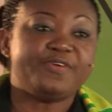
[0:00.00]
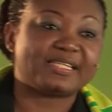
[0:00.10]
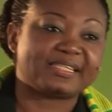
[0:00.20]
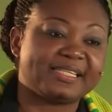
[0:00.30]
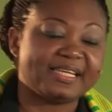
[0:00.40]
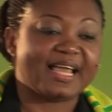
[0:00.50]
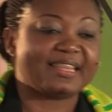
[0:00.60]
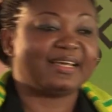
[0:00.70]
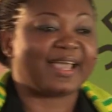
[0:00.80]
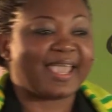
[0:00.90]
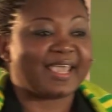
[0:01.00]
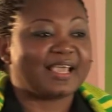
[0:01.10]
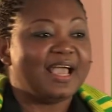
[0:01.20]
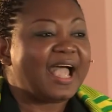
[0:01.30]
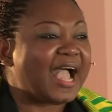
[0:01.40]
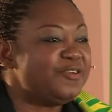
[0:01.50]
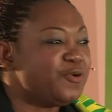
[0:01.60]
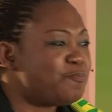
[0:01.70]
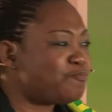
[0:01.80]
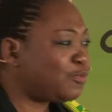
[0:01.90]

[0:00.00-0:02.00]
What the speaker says: you are sitting at The Hague and you